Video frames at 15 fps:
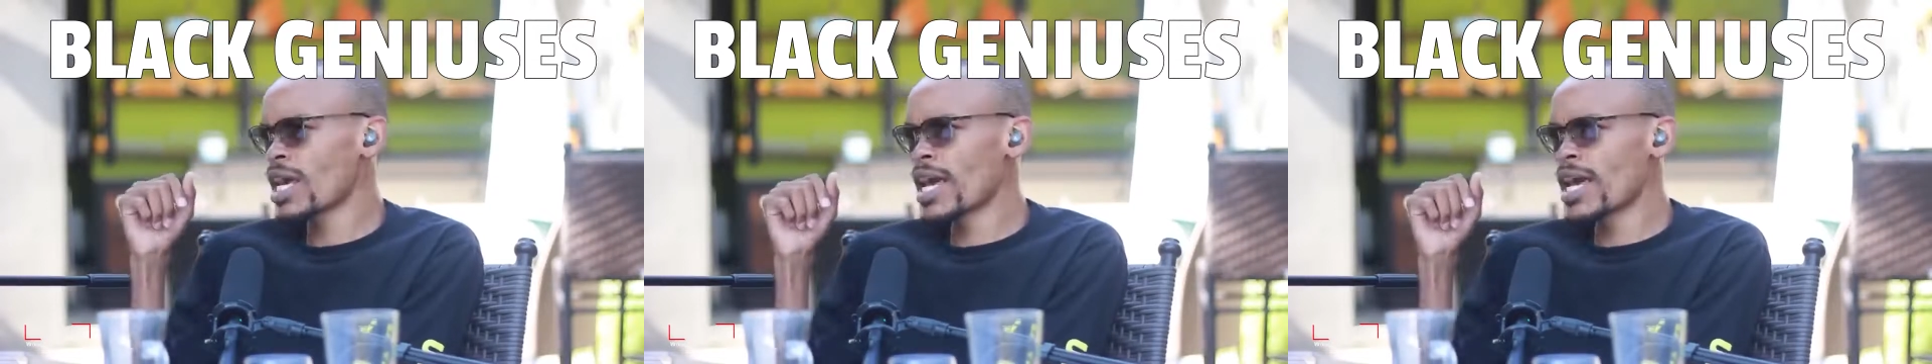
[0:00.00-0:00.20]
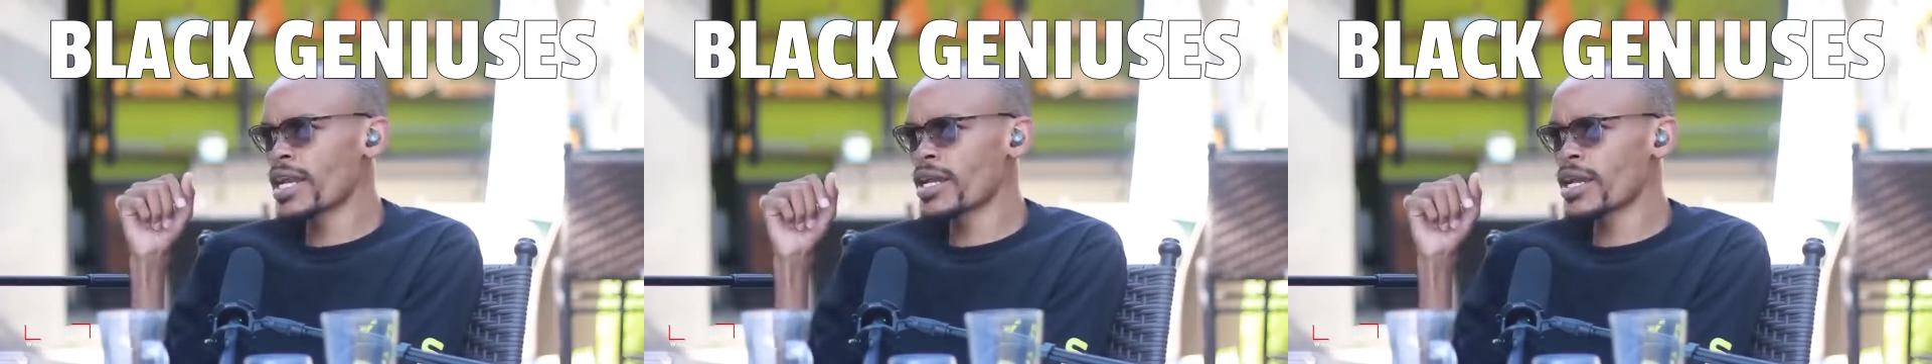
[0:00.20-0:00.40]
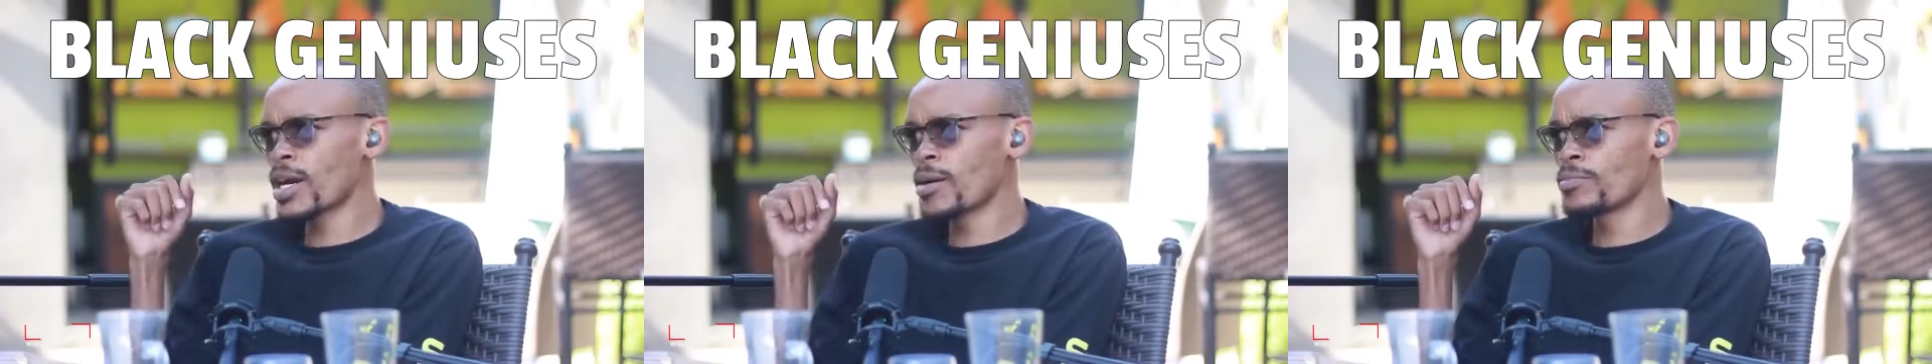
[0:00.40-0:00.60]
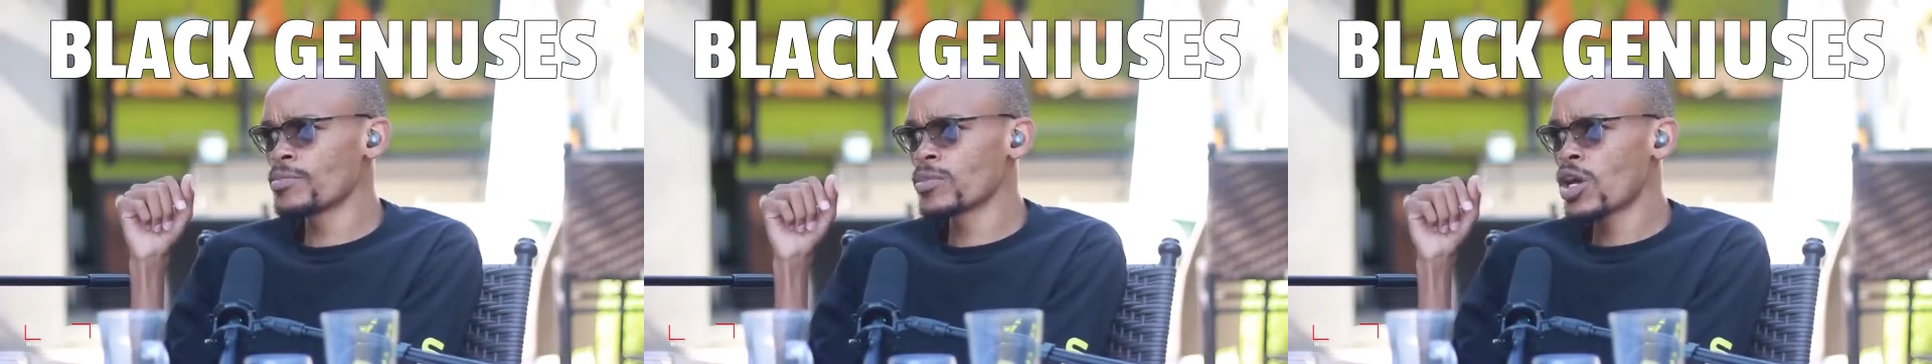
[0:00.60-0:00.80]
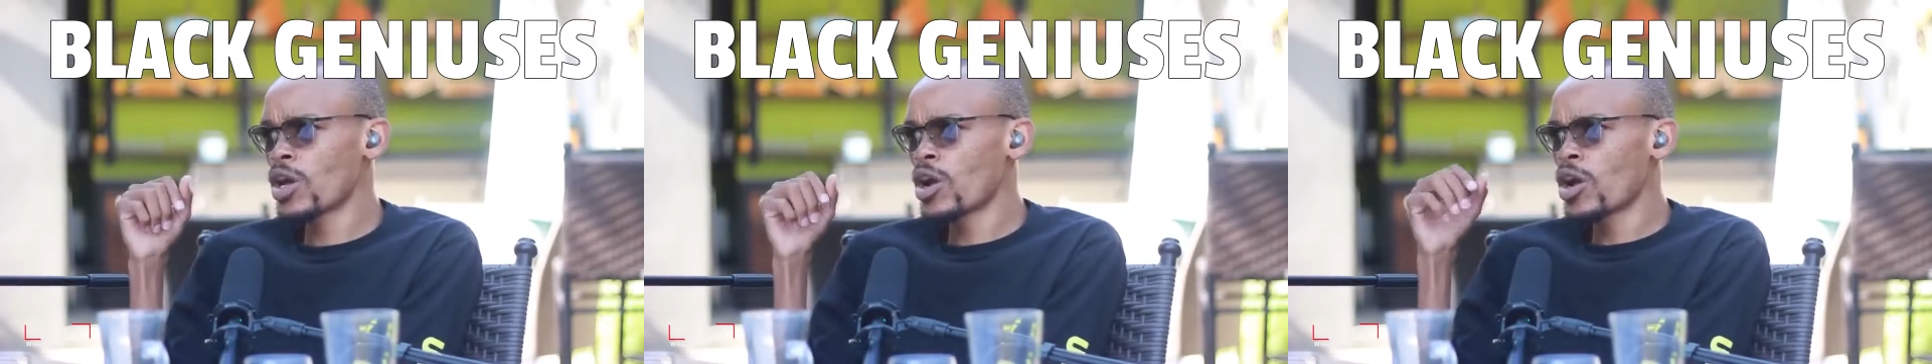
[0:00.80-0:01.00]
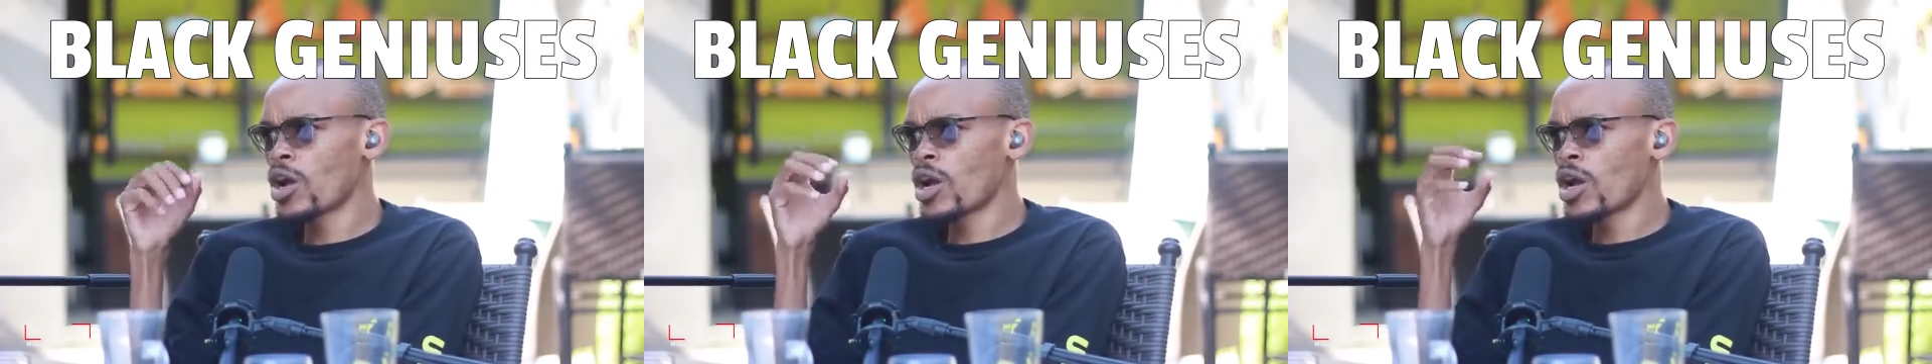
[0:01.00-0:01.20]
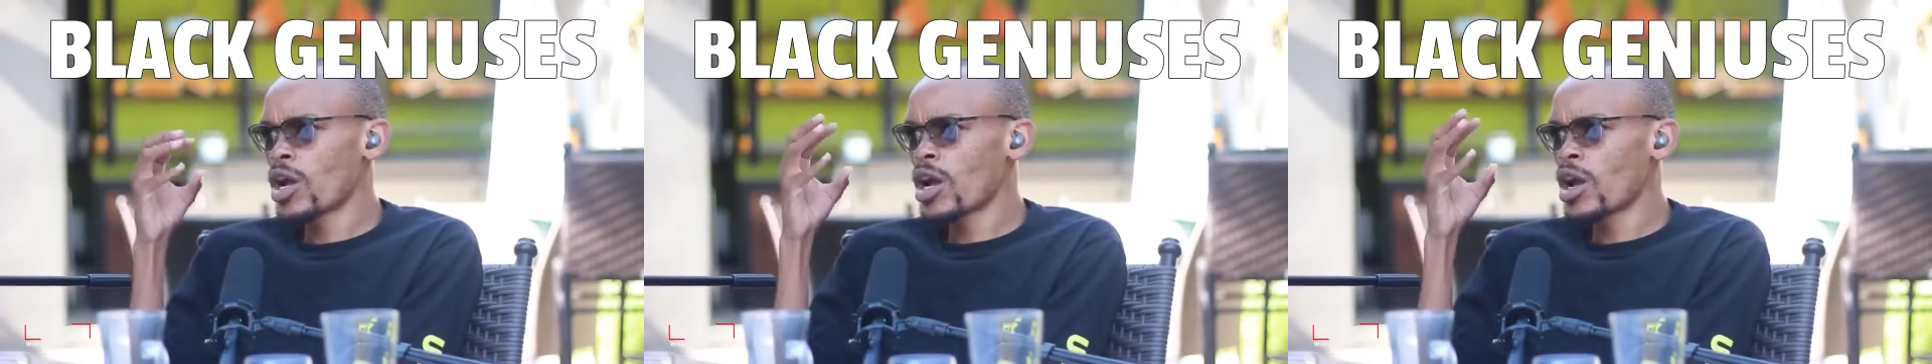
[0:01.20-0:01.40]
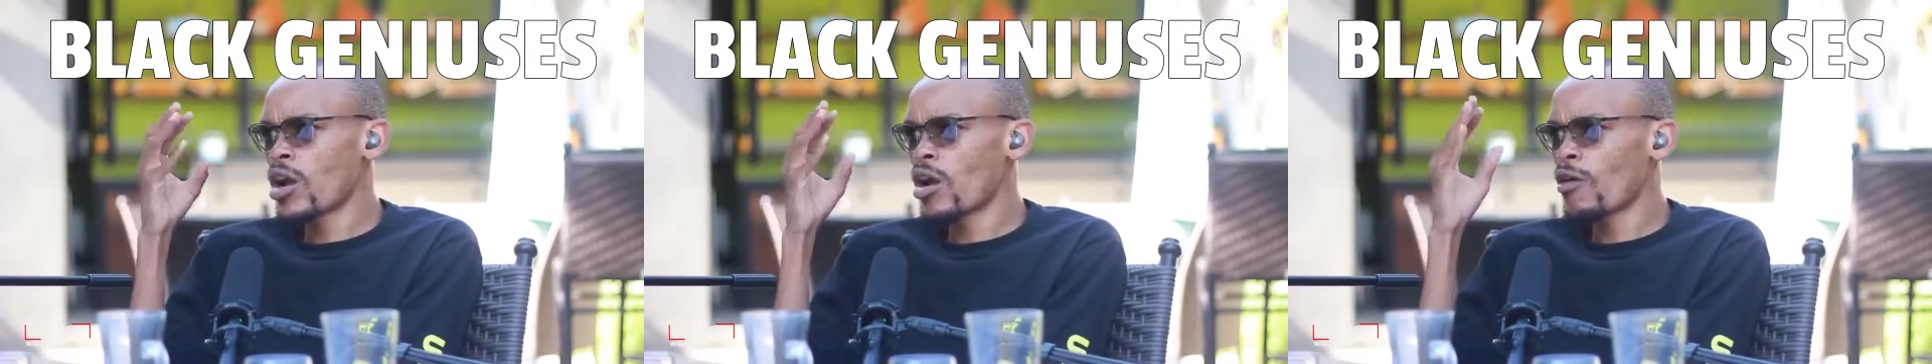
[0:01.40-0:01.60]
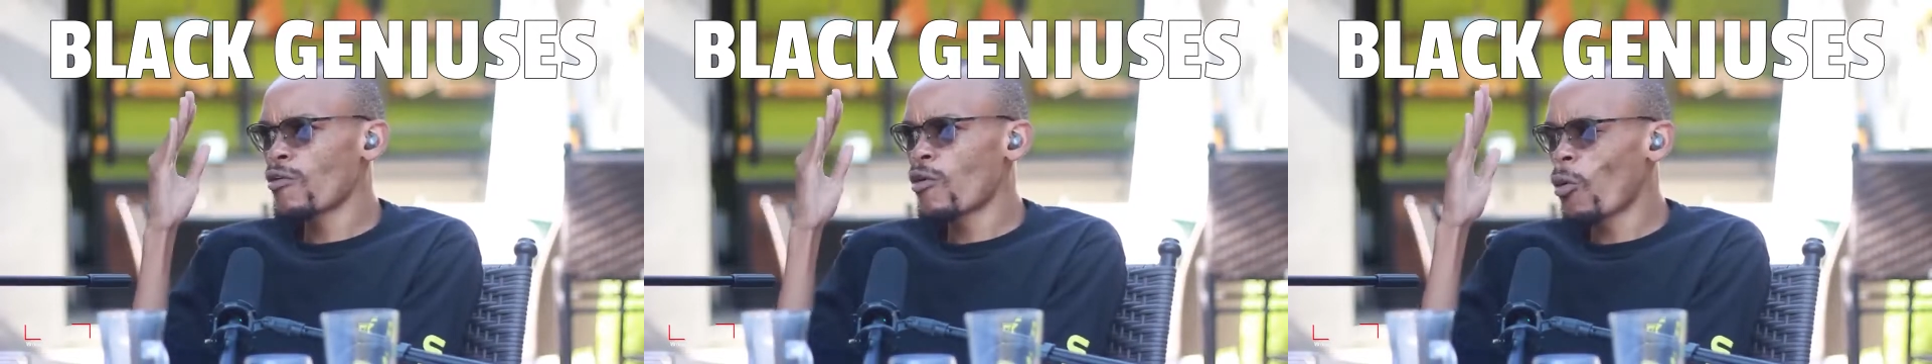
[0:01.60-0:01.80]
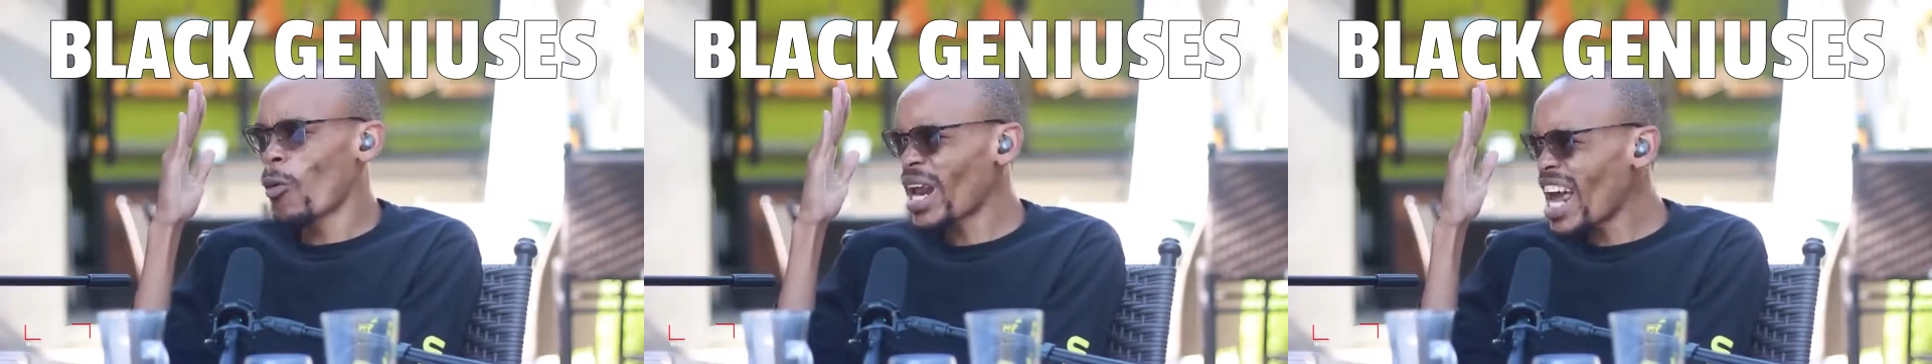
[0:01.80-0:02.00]
And
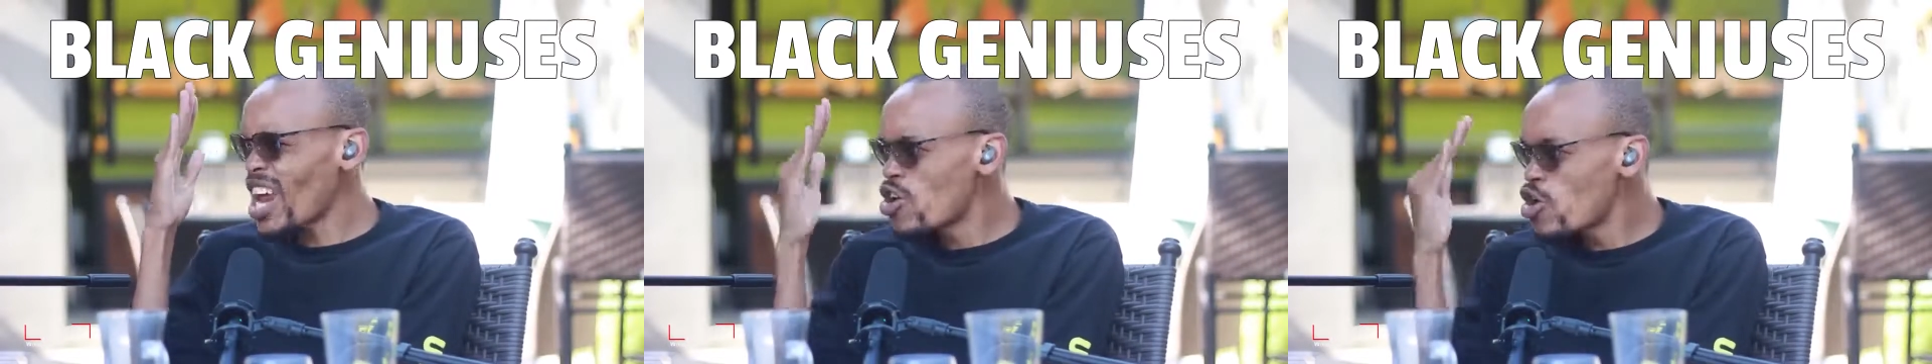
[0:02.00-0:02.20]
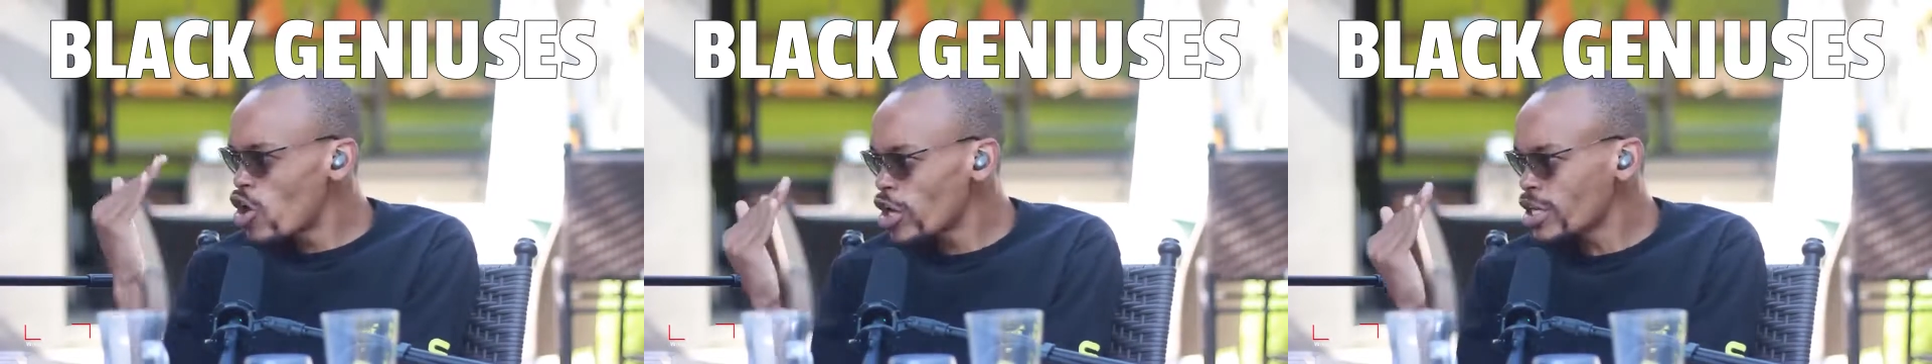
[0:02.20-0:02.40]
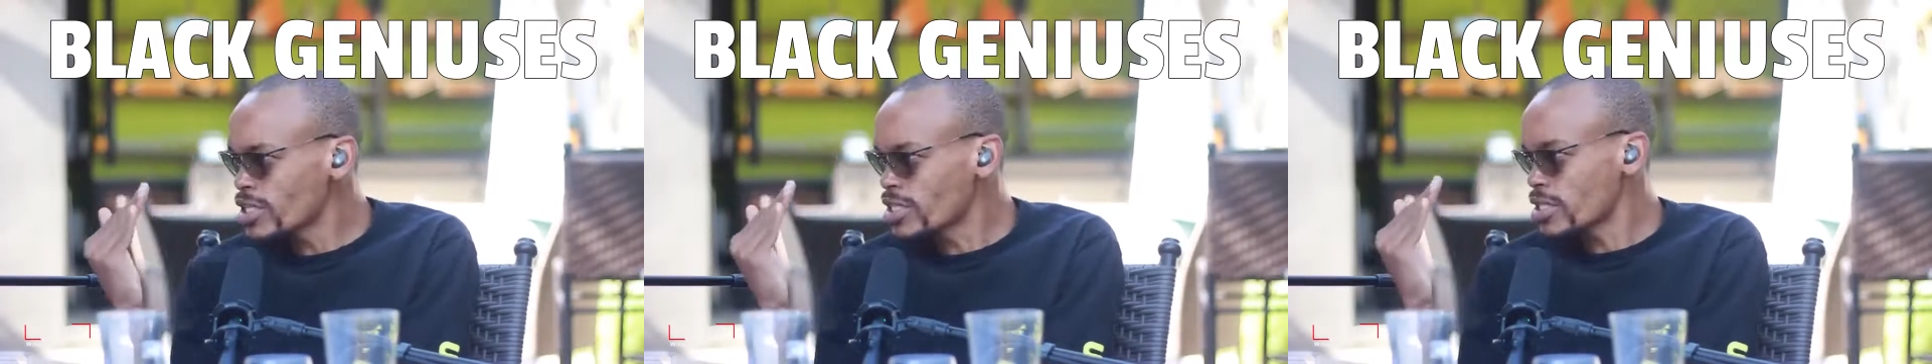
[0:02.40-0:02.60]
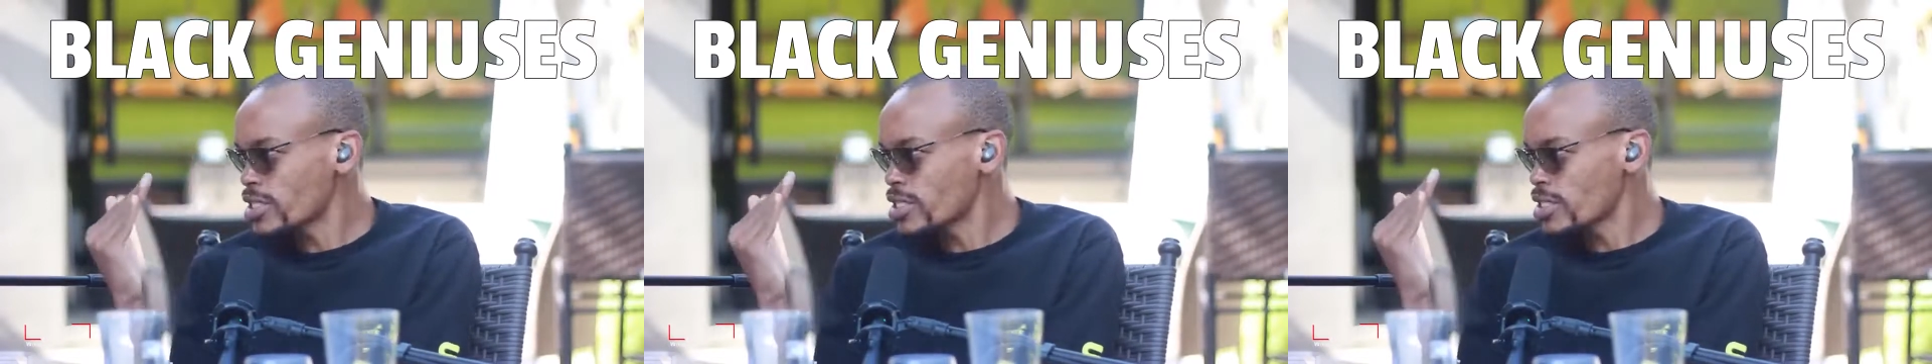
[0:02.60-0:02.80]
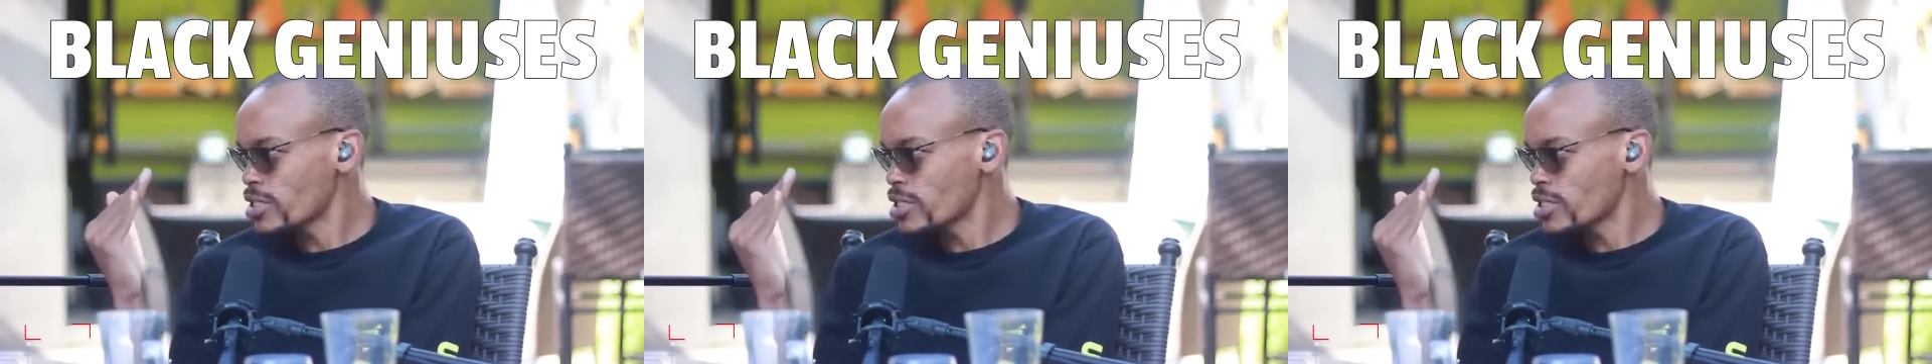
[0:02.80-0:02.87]
what I learned